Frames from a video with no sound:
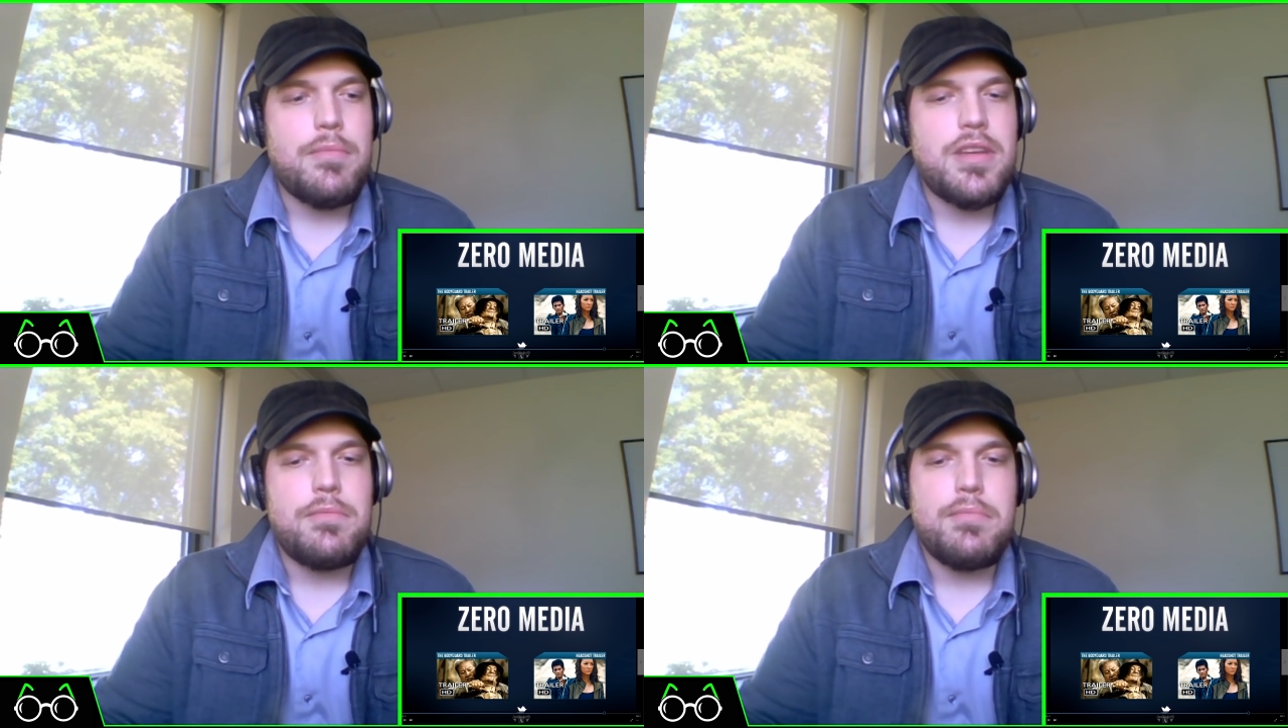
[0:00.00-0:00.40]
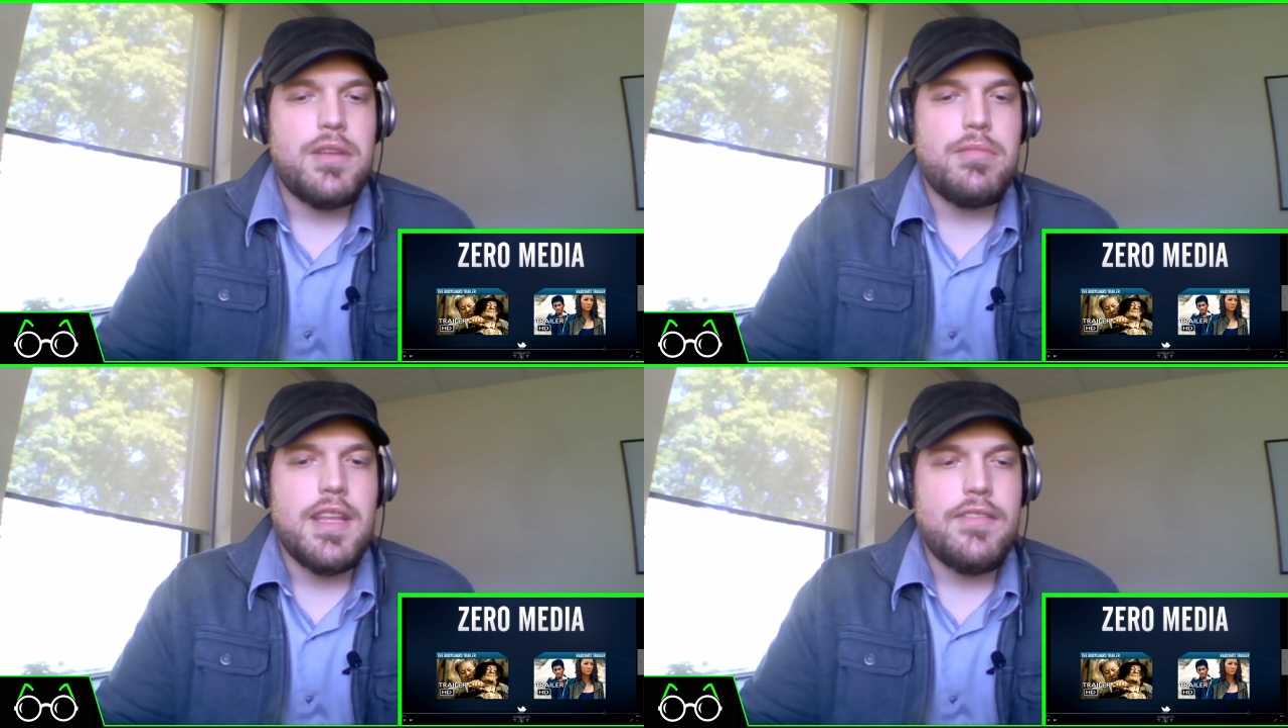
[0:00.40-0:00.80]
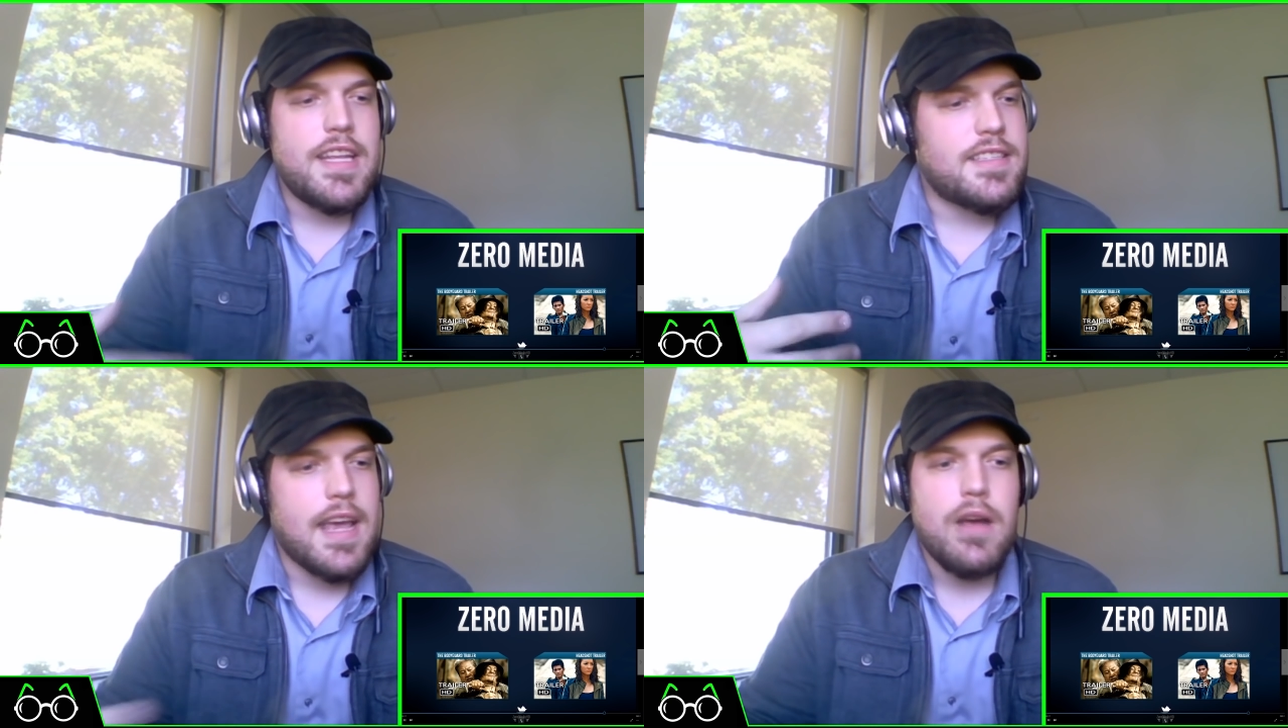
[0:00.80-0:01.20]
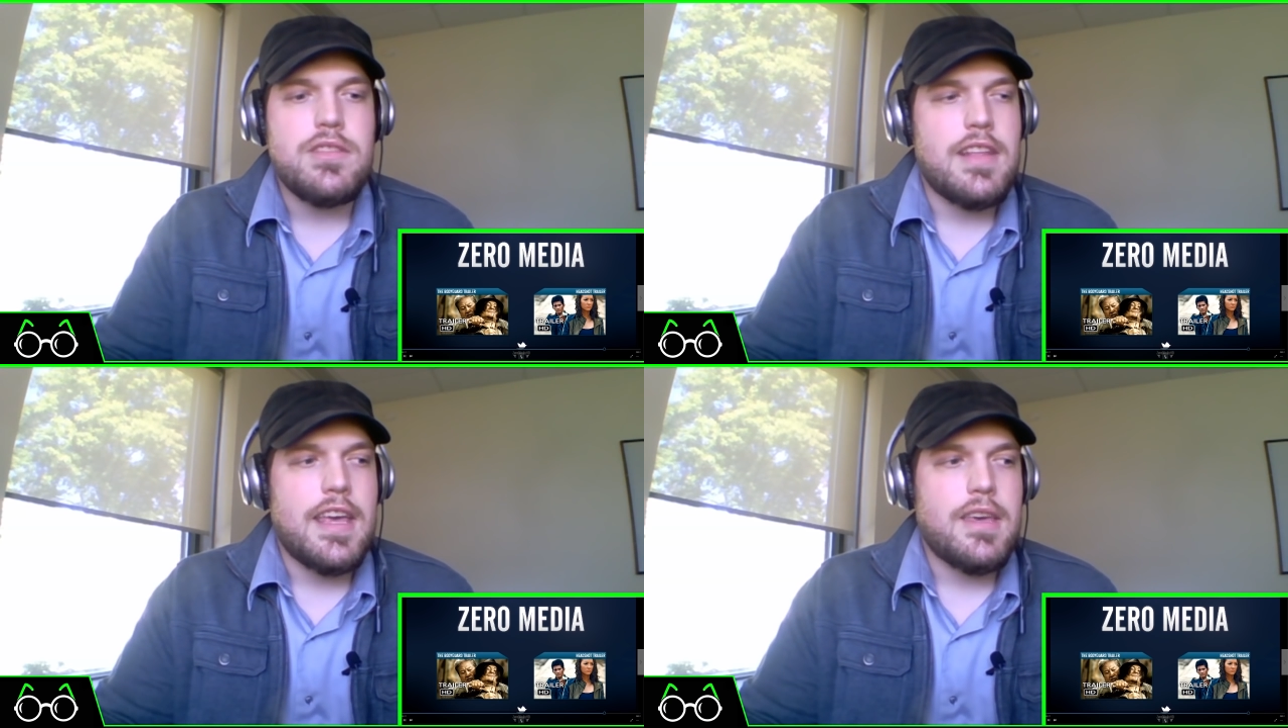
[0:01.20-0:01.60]
I mean, you you believe it? He
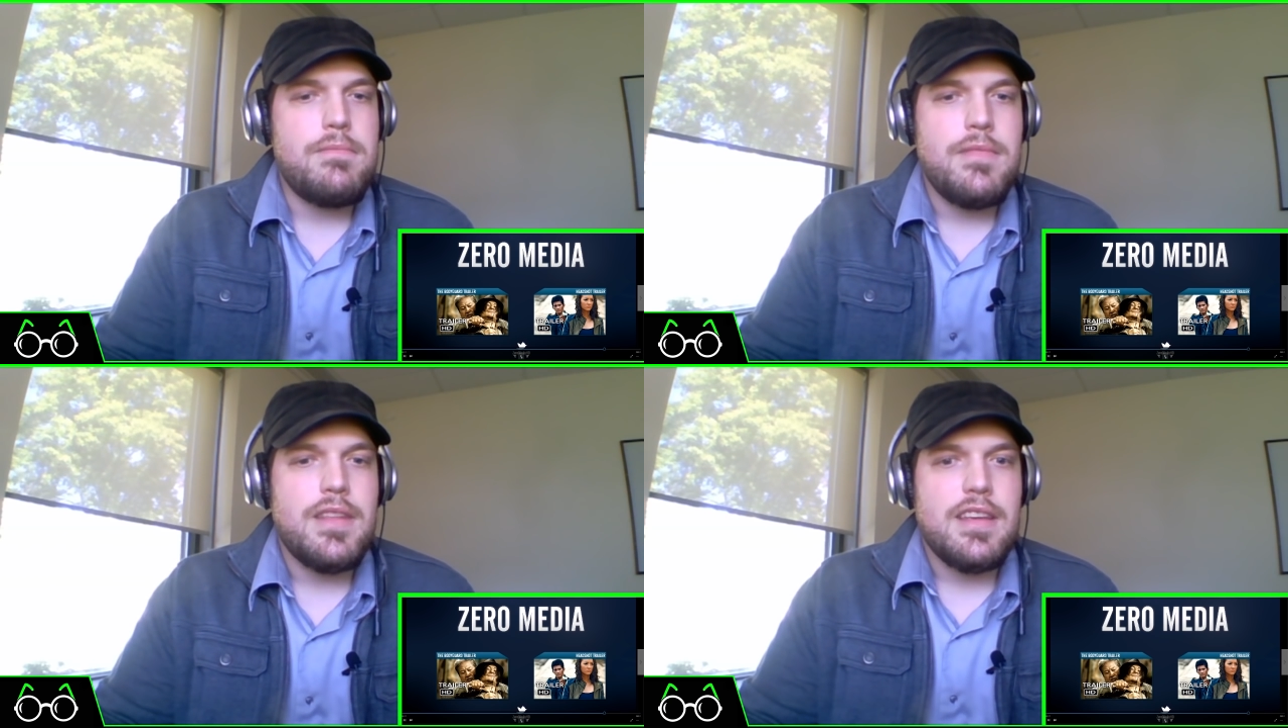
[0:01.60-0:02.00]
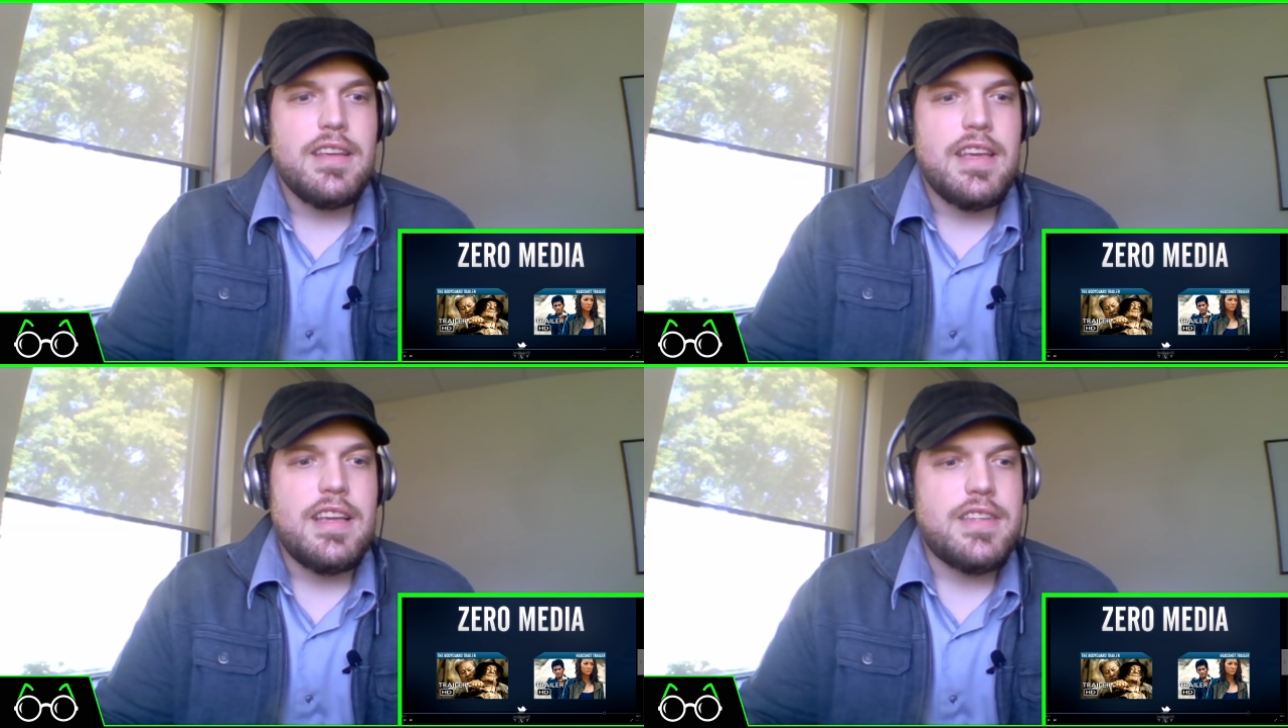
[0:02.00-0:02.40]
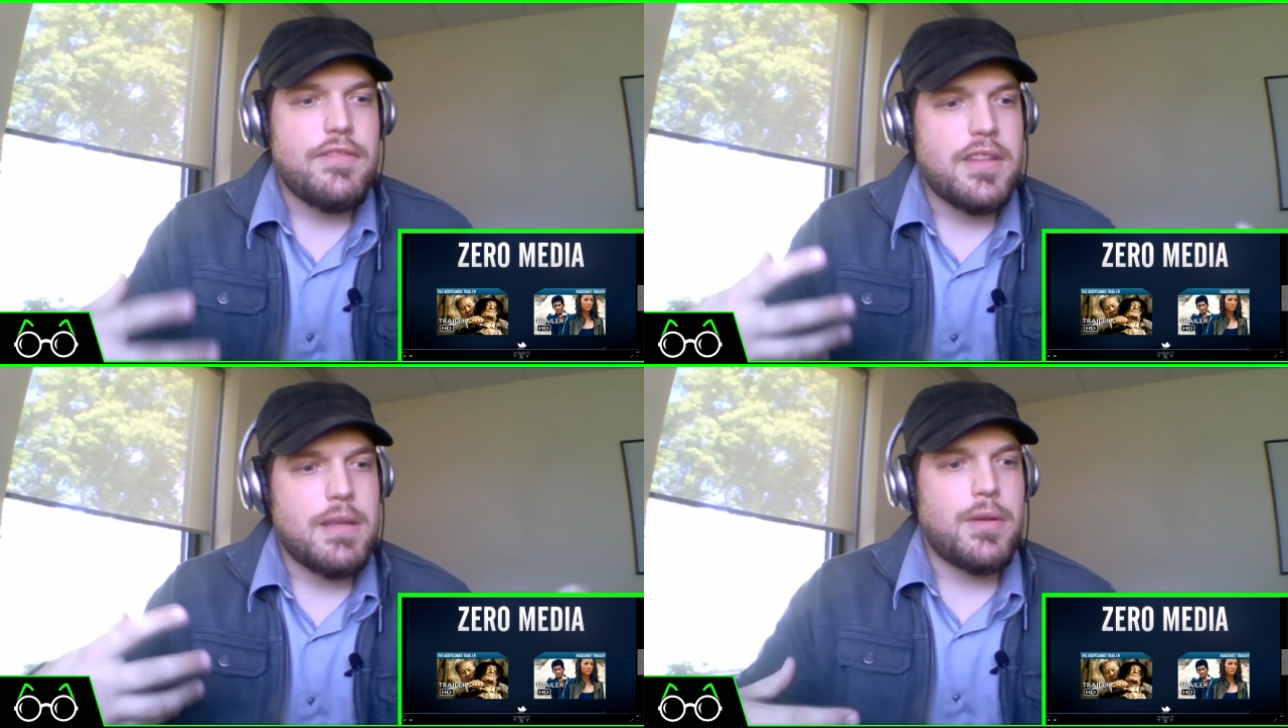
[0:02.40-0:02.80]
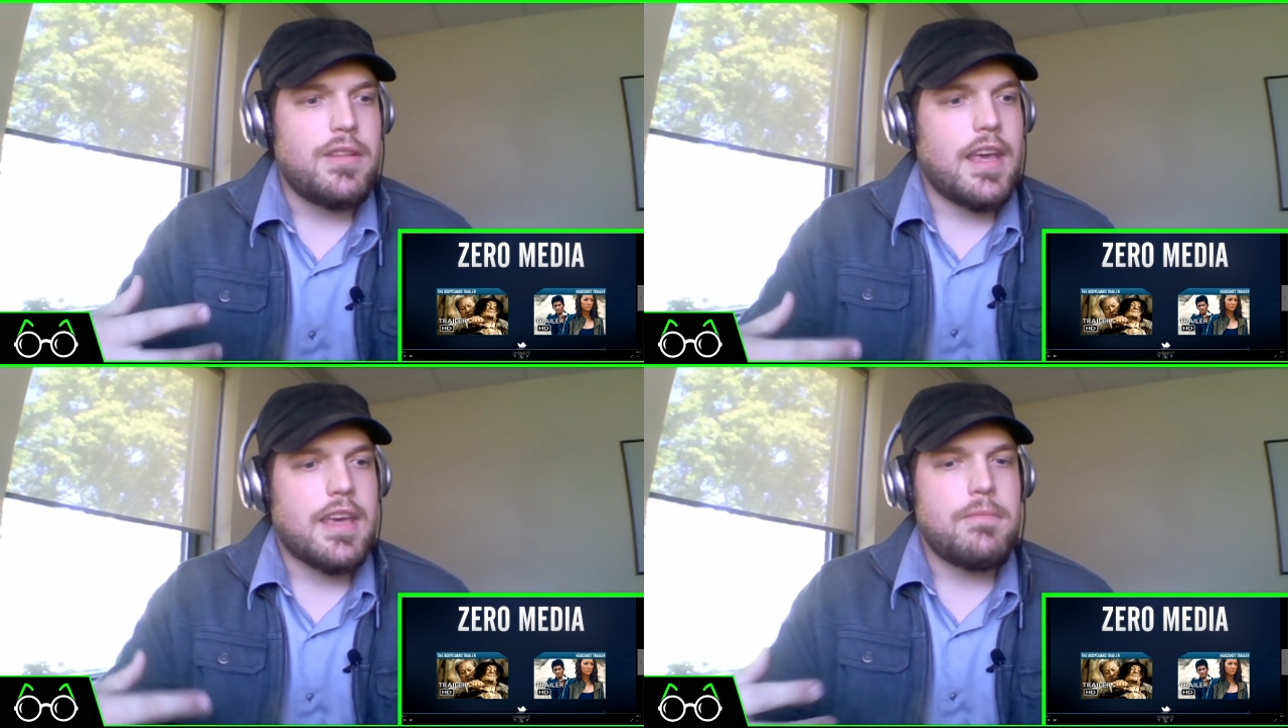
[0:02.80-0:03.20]
sounds like him. He's definitely
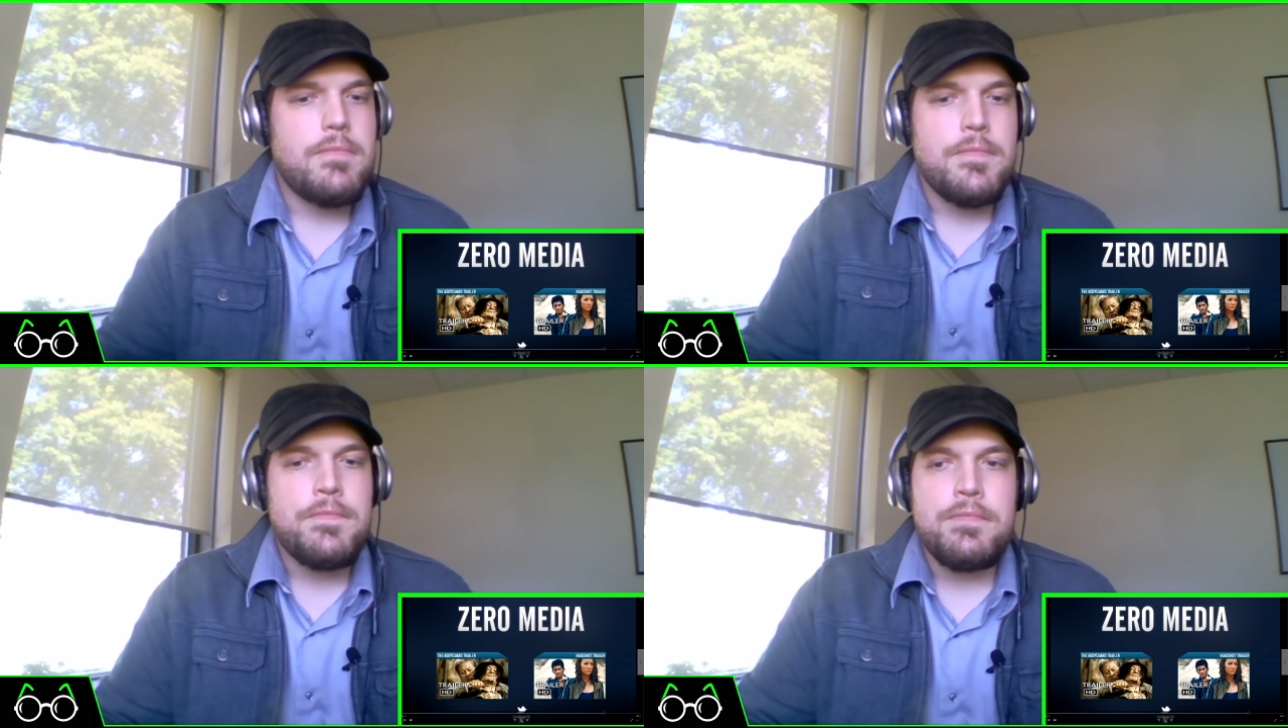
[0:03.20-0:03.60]
built like him.